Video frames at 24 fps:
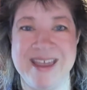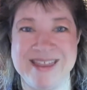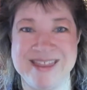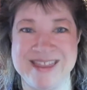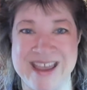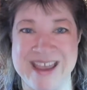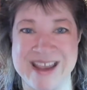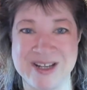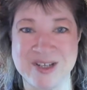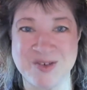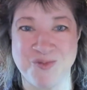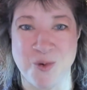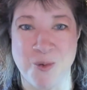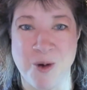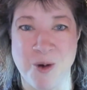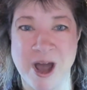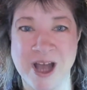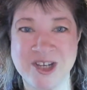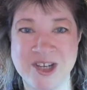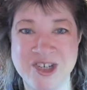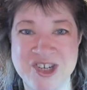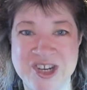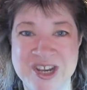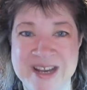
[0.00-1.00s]
Thanks for
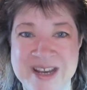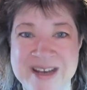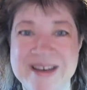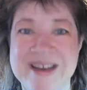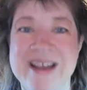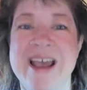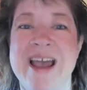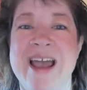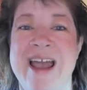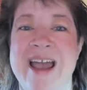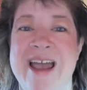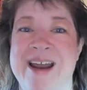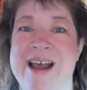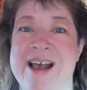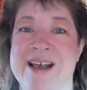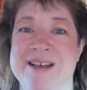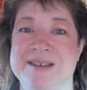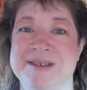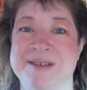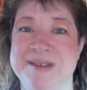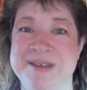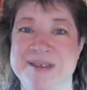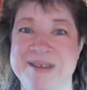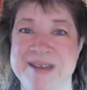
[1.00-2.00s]
watching, and
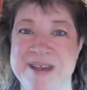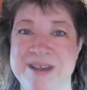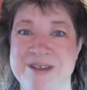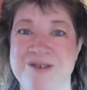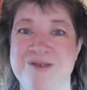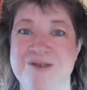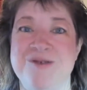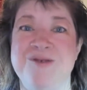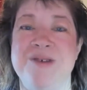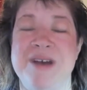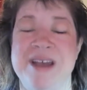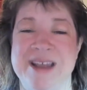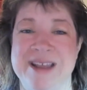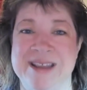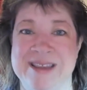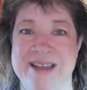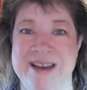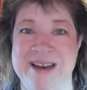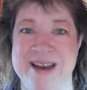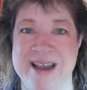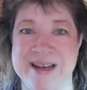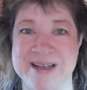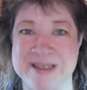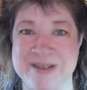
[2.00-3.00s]
I'll see you in the
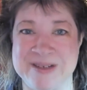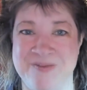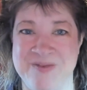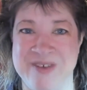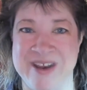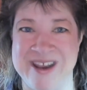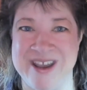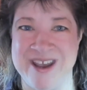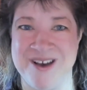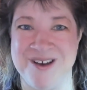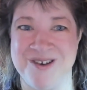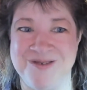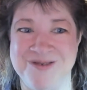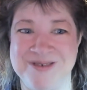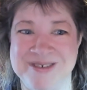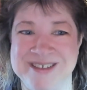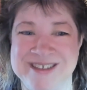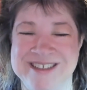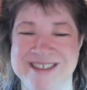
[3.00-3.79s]
next video.